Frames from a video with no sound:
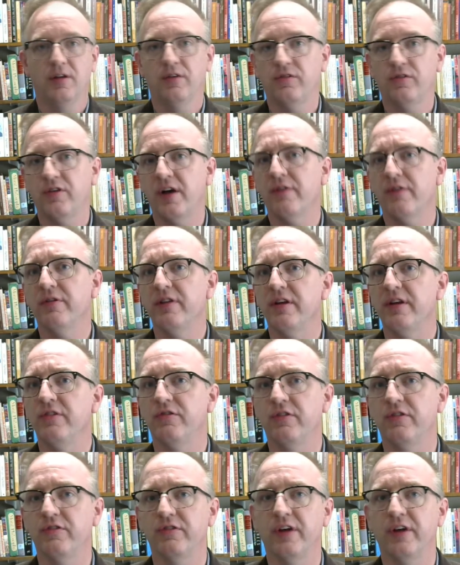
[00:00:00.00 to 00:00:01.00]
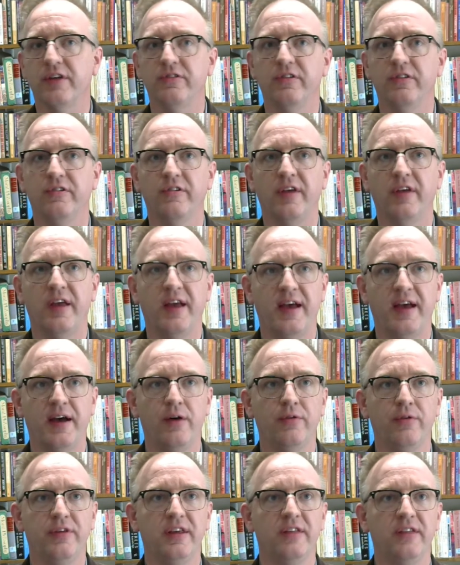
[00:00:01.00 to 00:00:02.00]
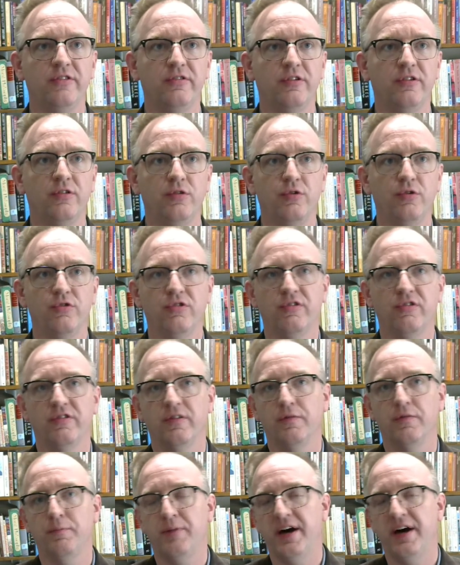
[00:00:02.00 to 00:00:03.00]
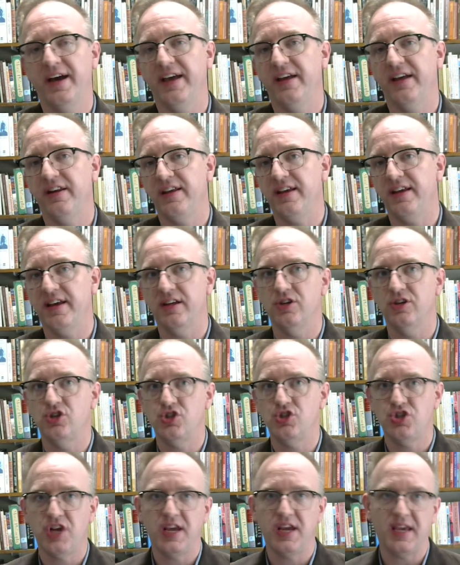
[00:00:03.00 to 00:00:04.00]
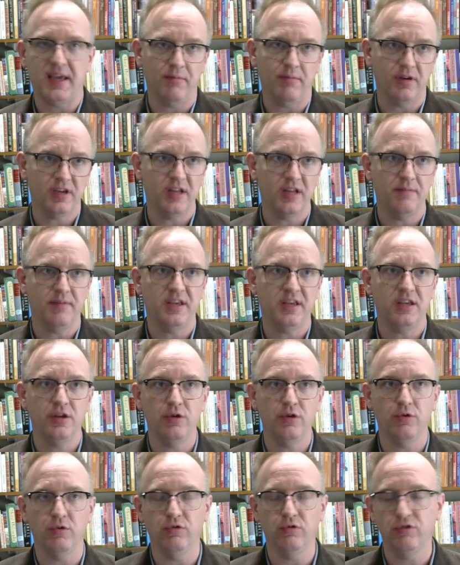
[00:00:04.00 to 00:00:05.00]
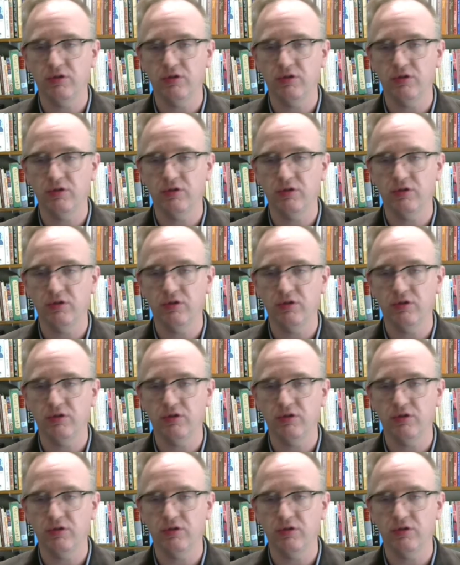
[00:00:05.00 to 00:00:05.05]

Socrates discusses how the institutions of piety and shame can be used